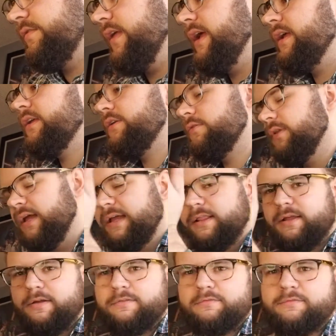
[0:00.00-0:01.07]
Thank you,
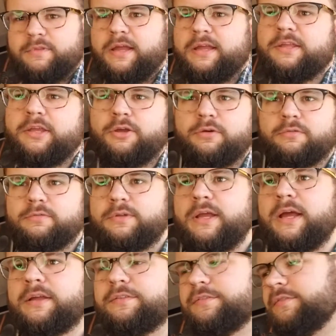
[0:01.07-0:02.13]
Layla. Thank you.
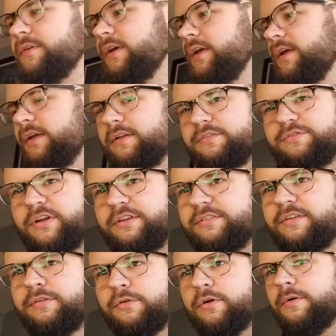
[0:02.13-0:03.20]
Yes.
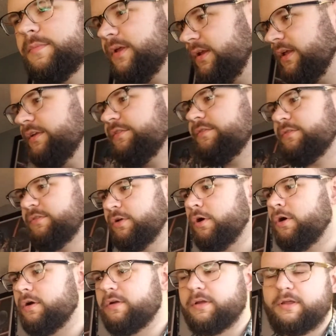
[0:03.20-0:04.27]
Jesse Norman is
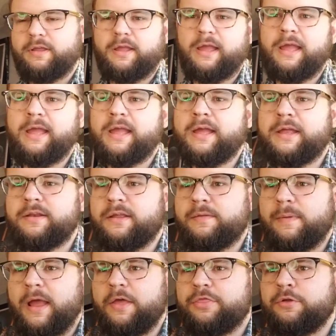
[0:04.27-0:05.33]
dark and
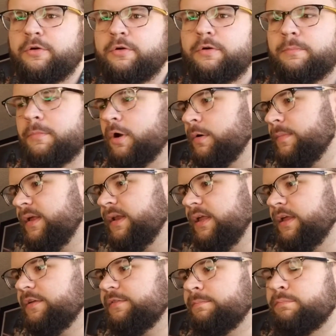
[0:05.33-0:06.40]
Ethel Merman
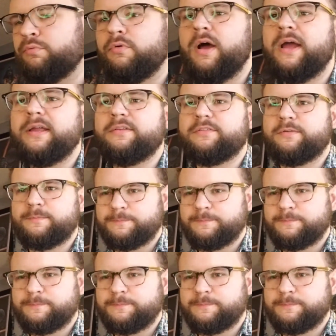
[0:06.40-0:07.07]
is bright.